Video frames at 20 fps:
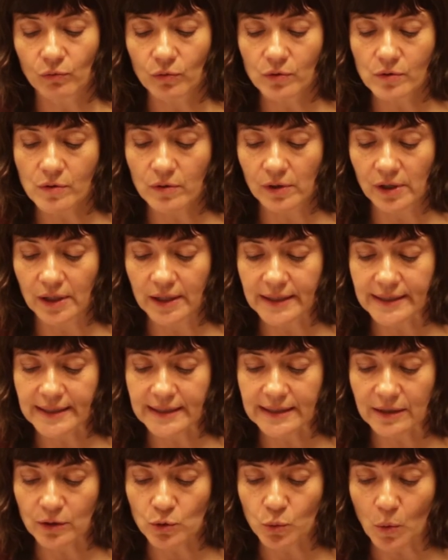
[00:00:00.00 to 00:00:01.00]

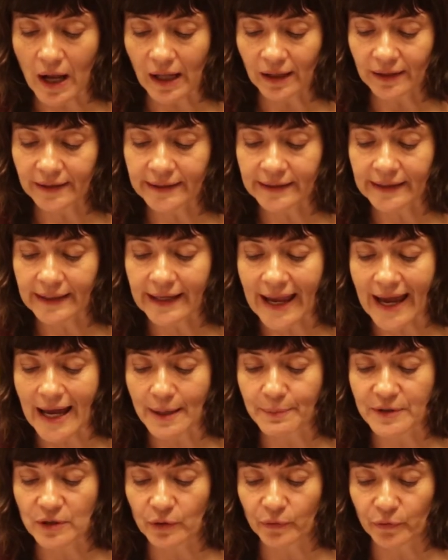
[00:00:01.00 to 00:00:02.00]
rurals dwell in the
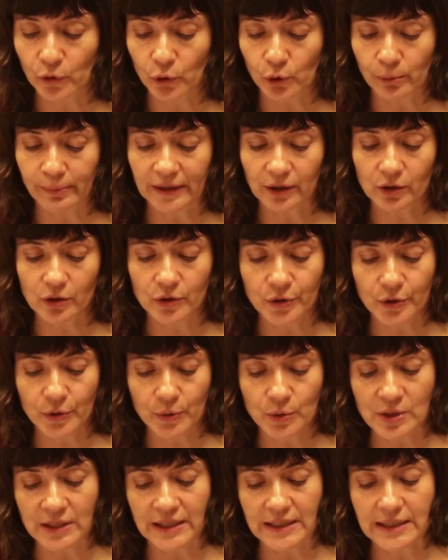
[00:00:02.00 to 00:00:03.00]
gaps of urban
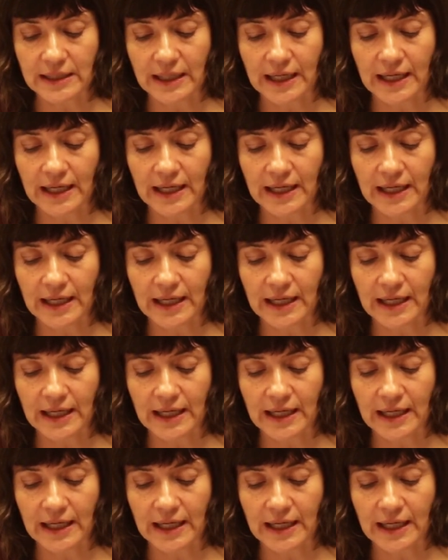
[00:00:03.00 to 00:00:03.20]
concrete,